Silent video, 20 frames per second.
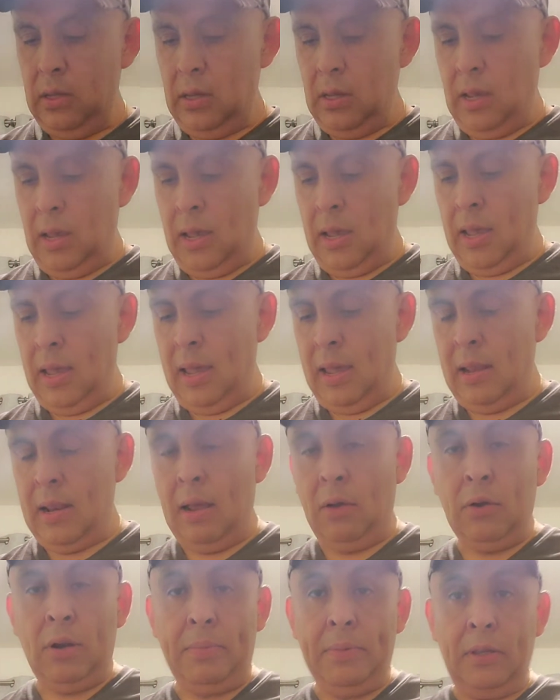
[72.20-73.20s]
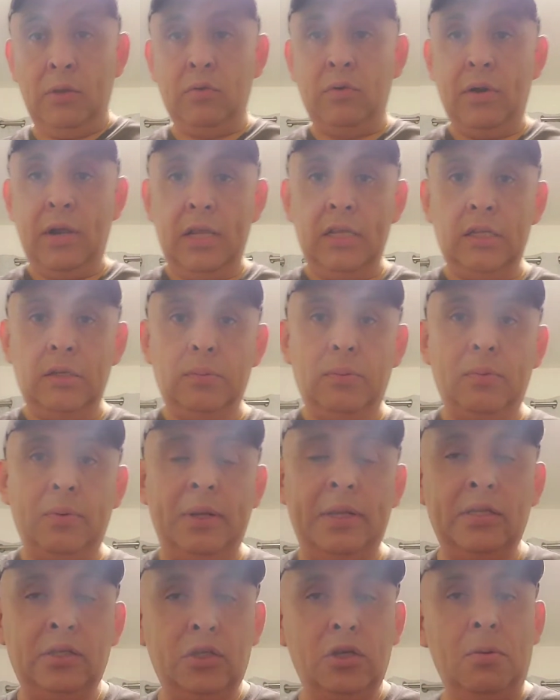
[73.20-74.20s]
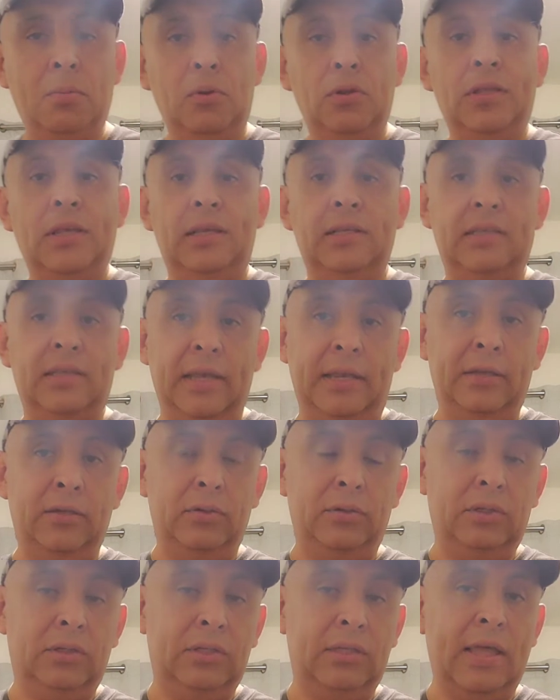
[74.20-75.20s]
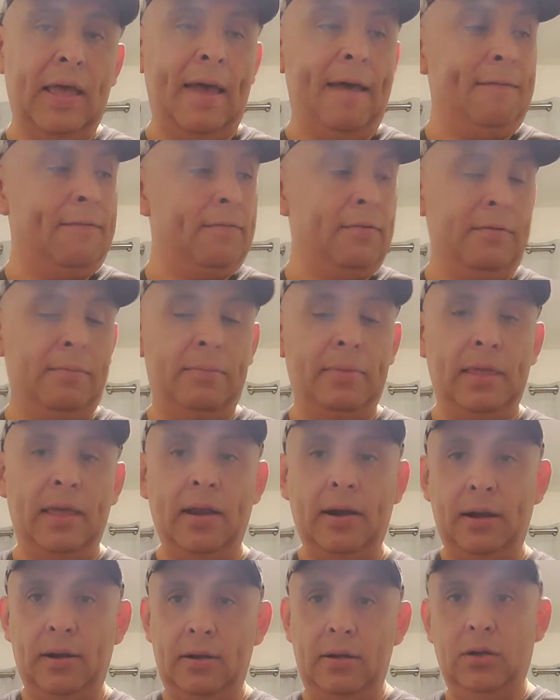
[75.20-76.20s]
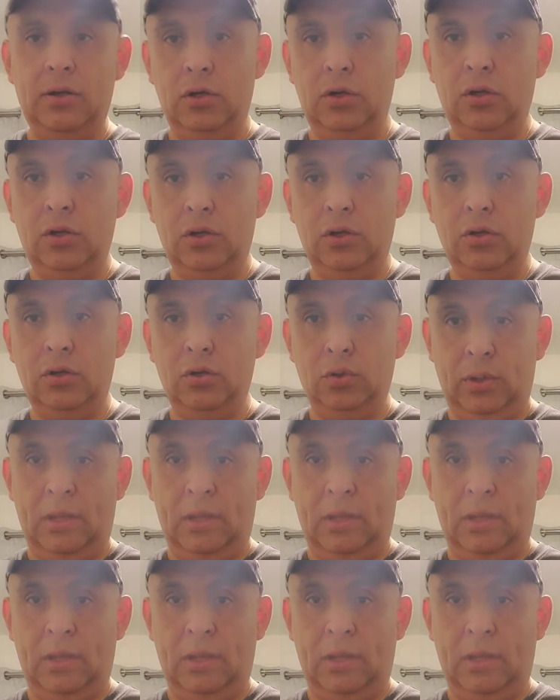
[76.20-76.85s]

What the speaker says: and I'm gonna be transferring some of the essential stuff from there. The